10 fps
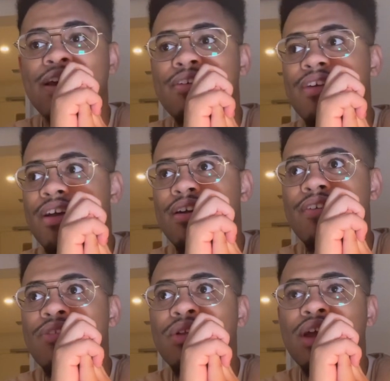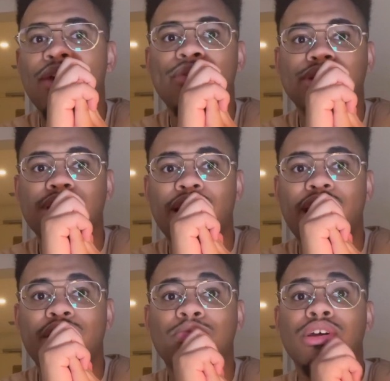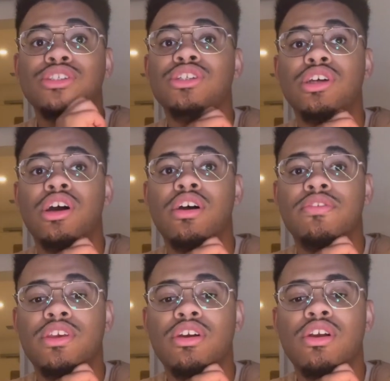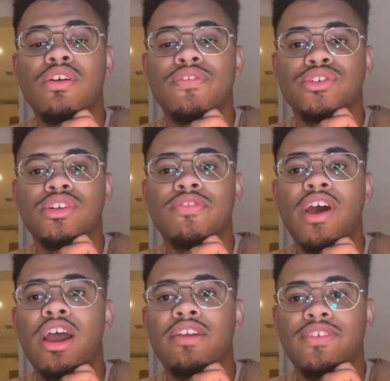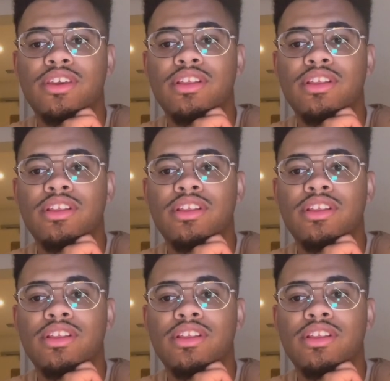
Like, if only I wish I had a plushie of the younger version of Ivy.